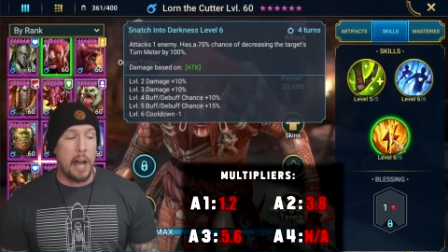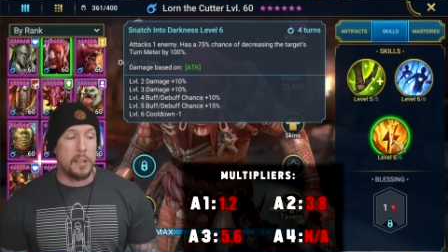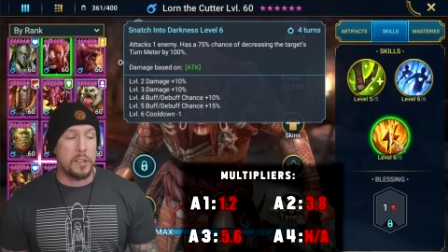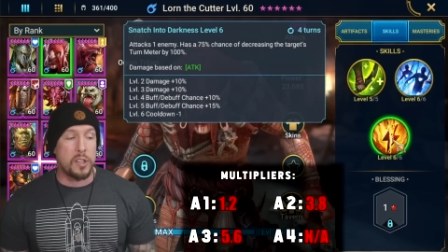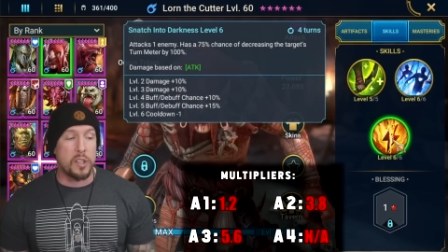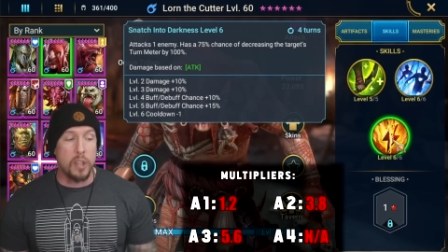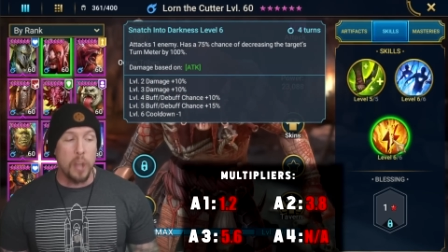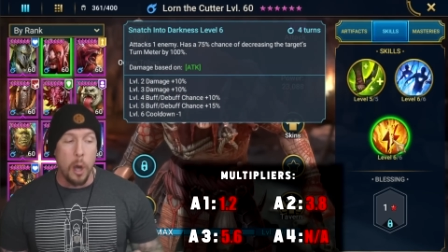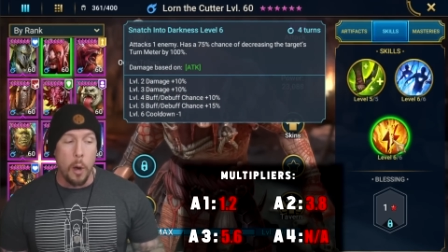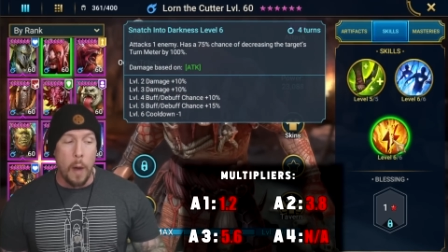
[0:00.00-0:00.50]

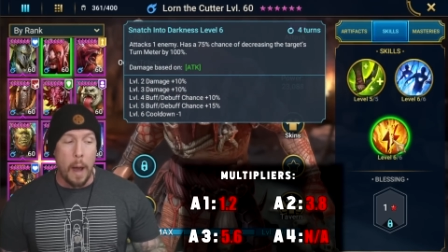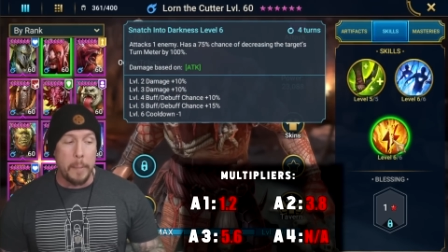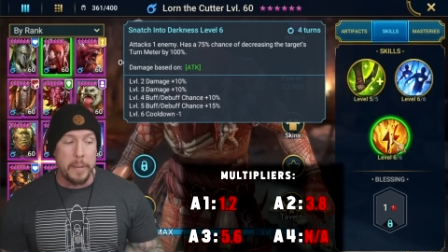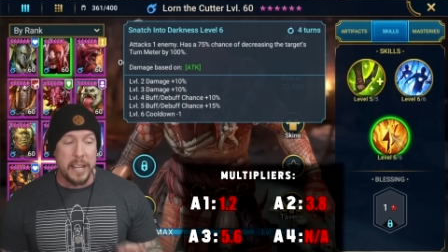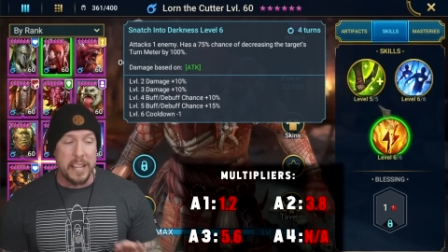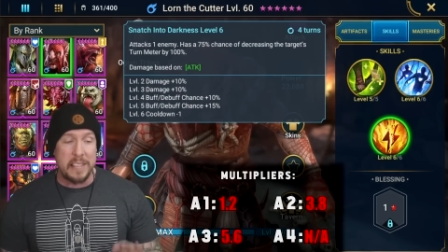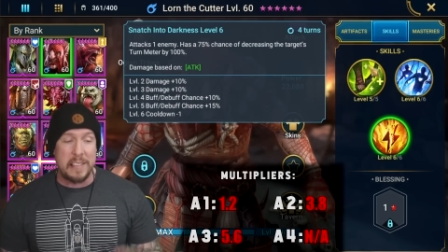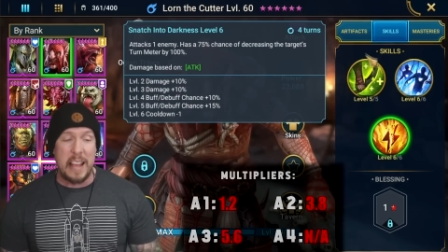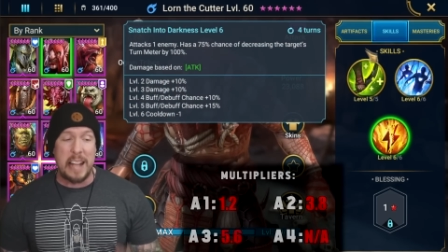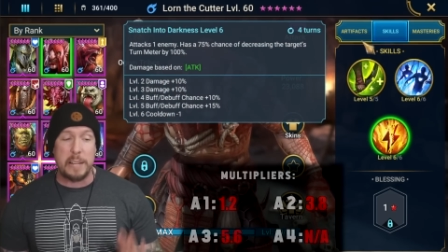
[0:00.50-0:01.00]
So I'm
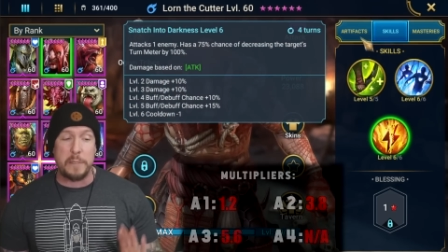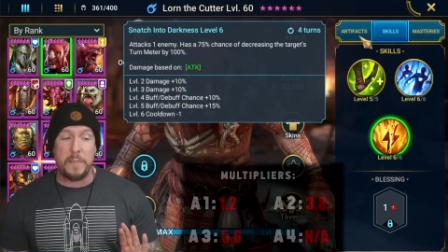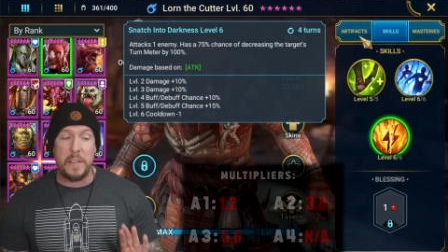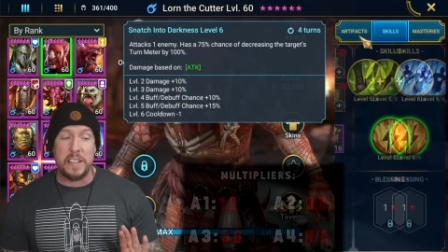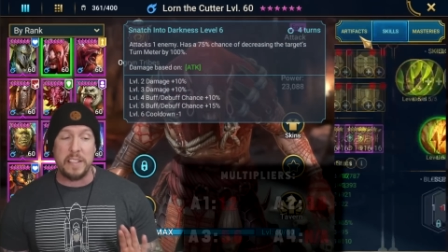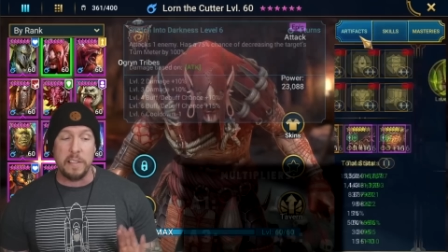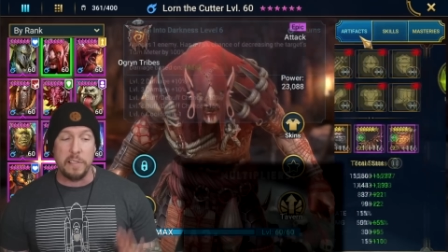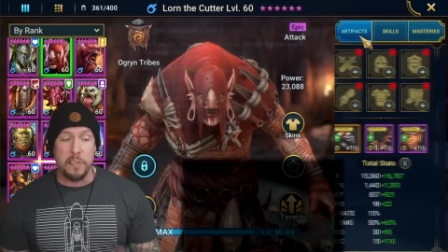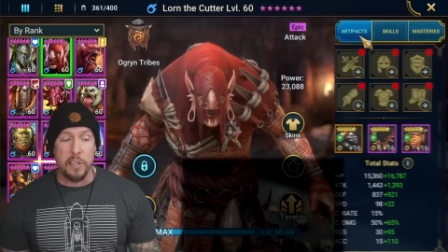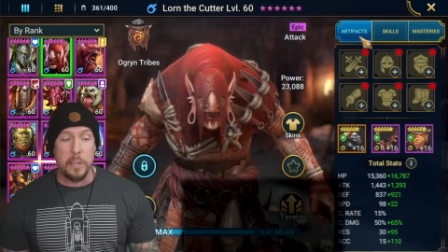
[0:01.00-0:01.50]
going to
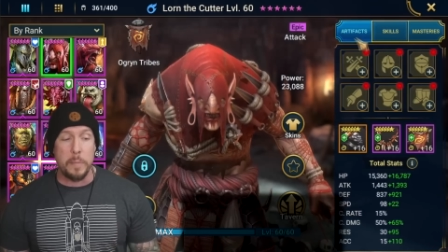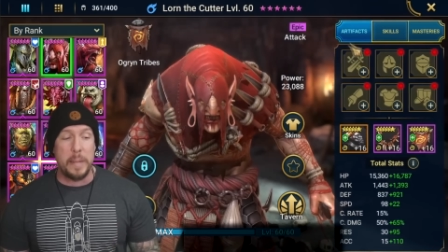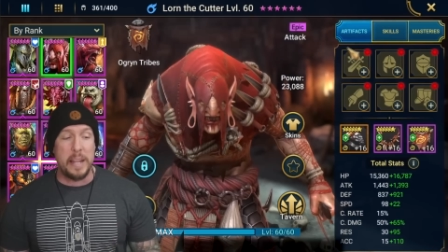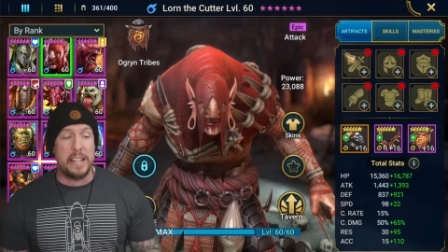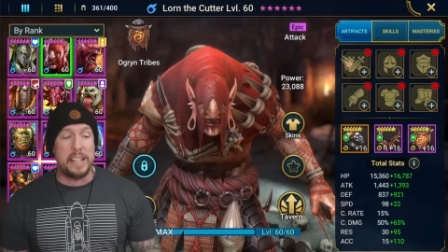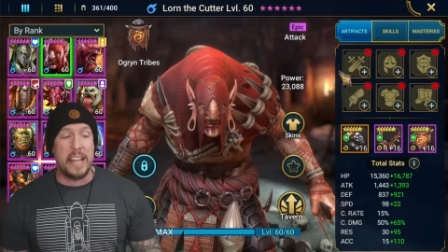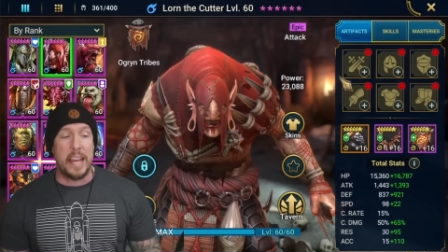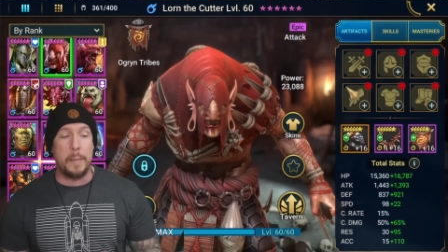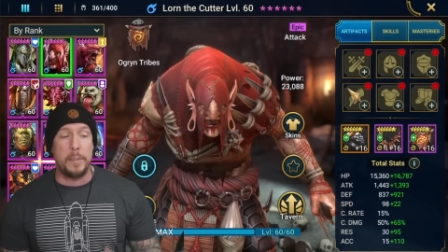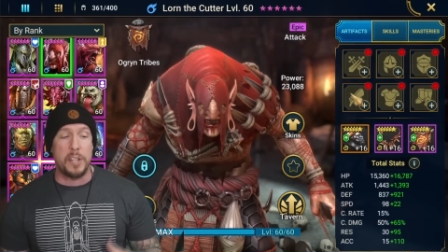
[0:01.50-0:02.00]
sacrifice a little bit
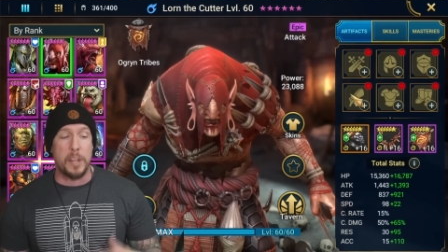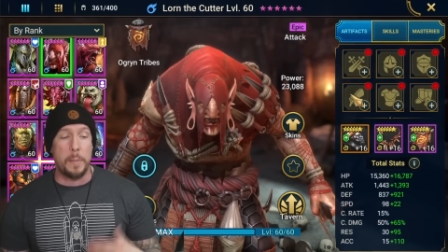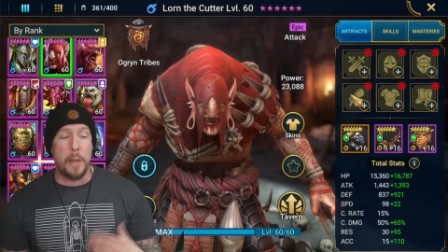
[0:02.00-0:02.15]
of damage.